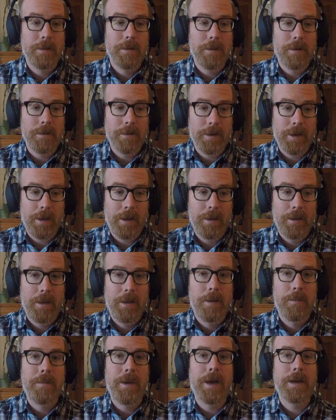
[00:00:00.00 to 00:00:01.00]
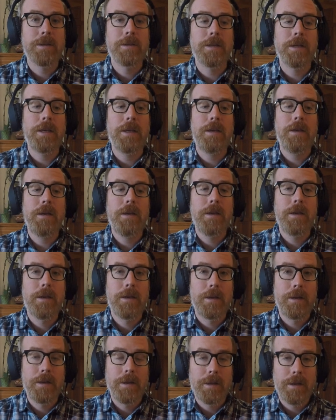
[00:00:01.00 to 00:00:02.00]
Okay, back to E,
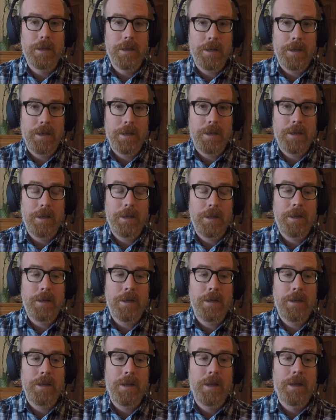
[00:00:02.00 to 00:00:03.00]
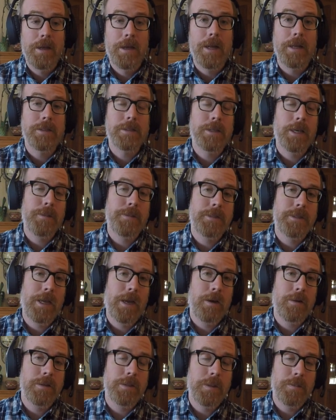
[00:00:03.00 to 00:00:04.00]
E. It skips
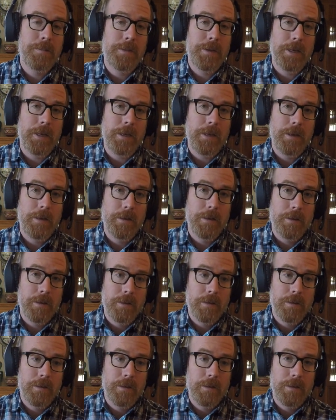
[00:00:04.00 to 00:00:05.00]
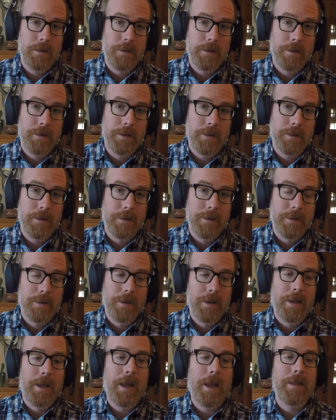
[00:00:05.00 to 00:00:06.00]
down to B,
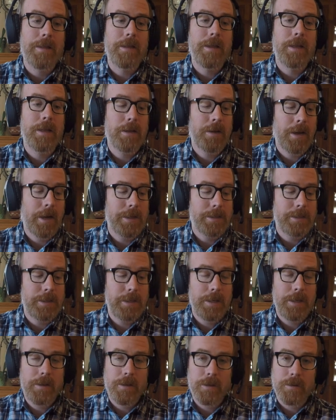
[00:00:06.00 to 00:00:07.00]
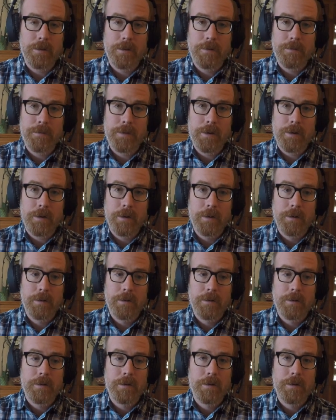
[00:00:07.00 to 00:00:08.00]
and then you got D, third finger.
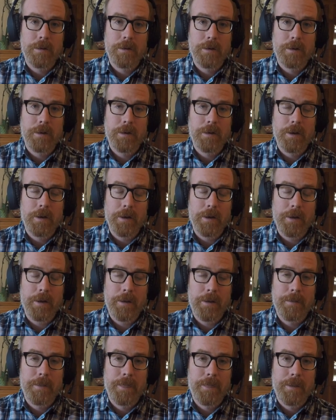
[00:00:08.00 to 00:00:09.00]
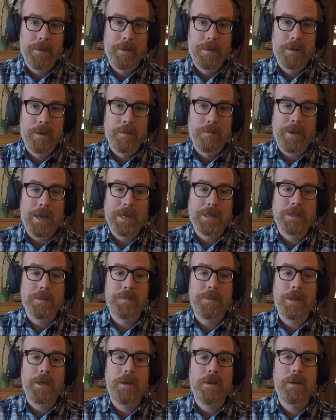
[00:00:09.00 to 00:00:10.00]
Uh-huh. Back to
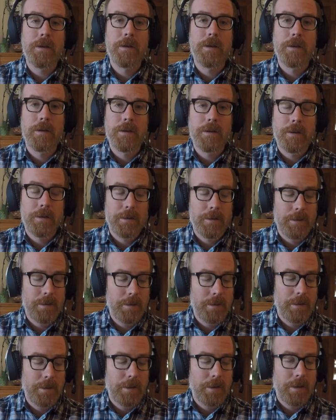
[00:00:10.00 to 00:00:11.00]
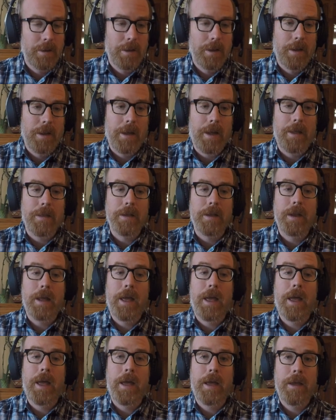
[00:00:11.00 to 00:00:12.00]
B, and then
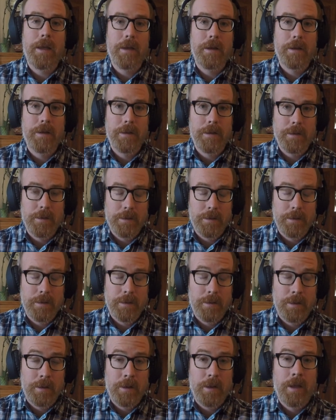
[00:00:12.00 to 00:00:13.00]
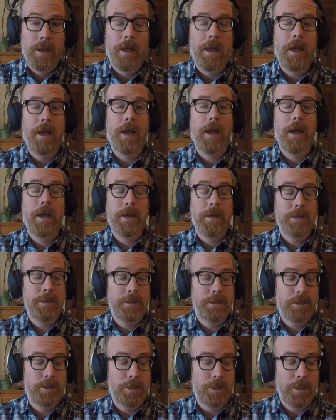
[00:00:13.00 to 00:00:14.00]
A,
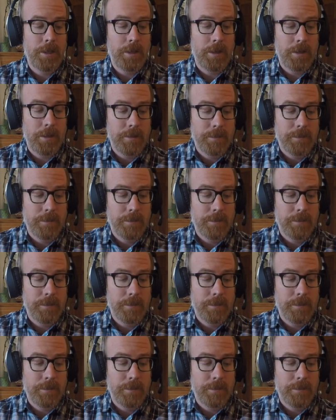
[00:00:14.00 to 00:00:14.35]
and G.